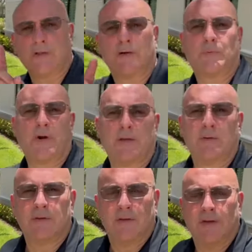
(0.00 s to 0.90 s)
little break
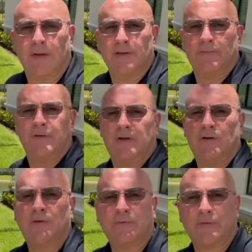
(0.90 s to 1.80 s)
in the
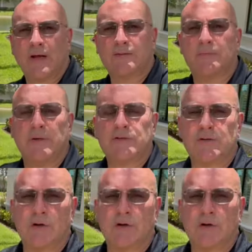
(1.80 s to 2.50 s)
video. Forgot to mention